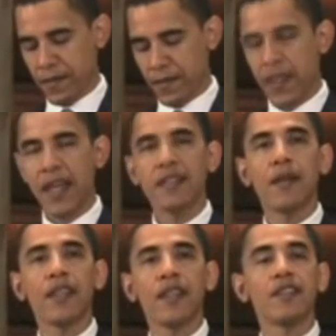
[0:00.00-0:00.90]
And
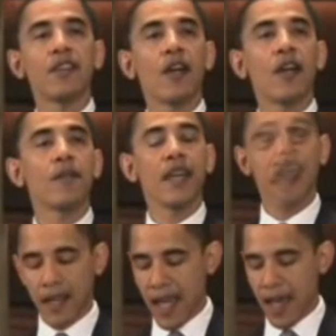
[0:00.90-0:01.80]
some of this is already
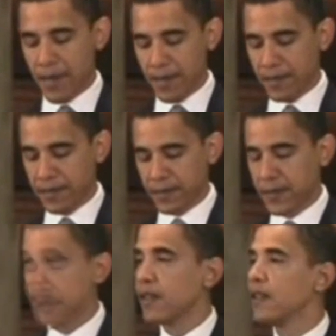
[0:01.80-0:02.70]
beginning to happen.
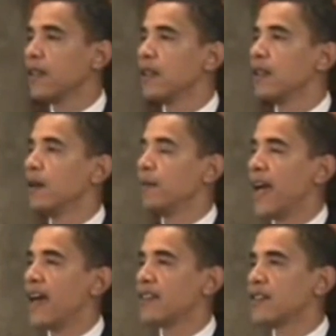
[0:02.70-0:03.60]
You know,
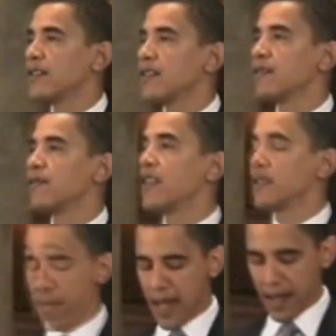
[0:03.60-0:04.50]
pastors, friends
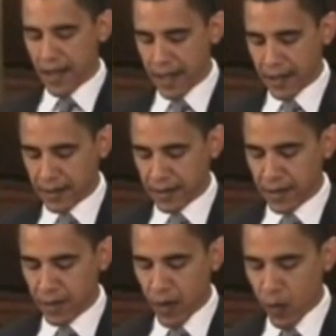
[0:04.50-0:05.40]
of mine like
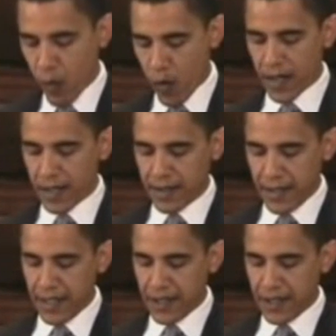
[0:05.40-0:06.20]
Rick Warren and T.D.